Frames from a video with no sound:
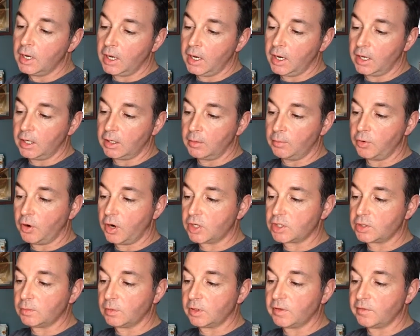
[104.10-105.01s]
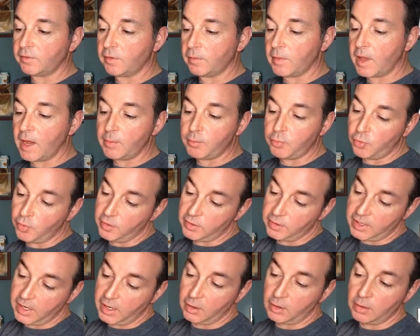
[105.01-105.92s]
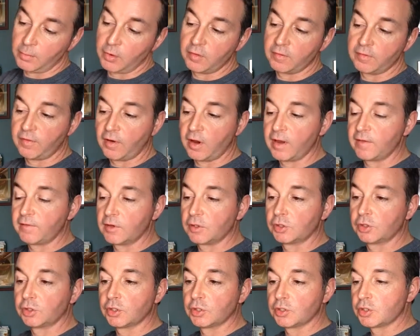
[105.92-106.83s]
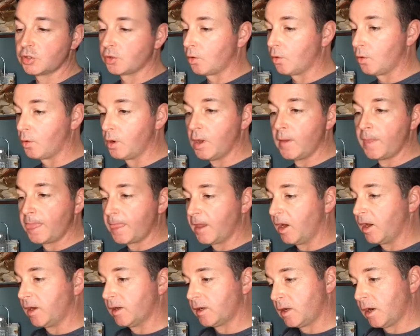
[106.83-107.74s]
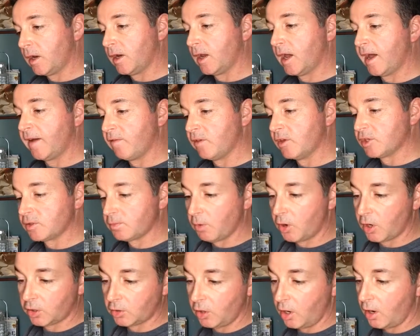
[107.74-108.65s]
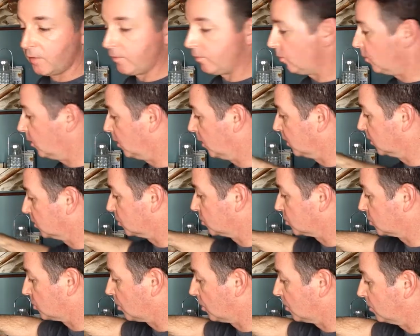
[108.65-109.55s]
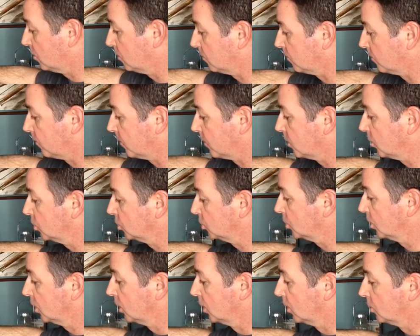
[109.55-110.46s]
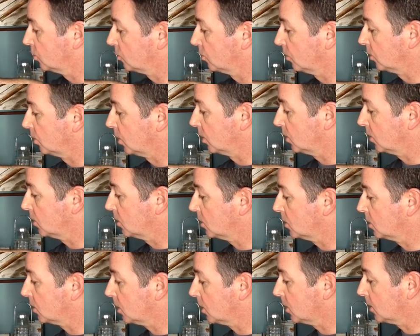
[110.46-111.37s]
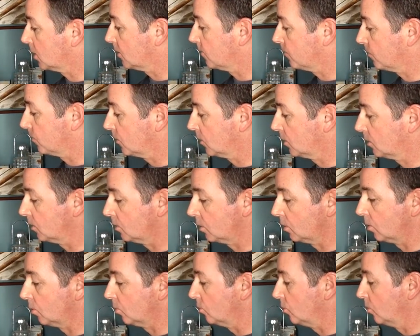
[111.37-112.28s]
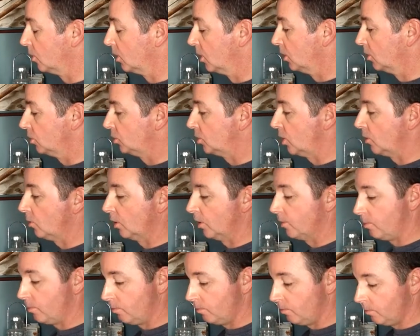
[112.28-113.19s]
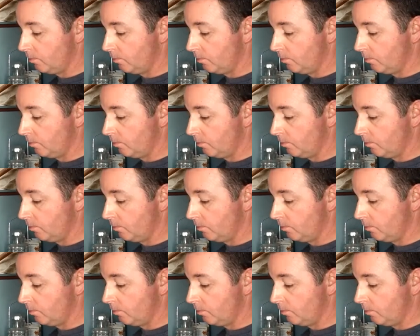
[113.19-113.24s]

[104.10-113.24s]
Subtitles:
and approximately from that point down about 5 inches. So I kind of have this marked off where I like to start and finish. So I take the glue. Generally,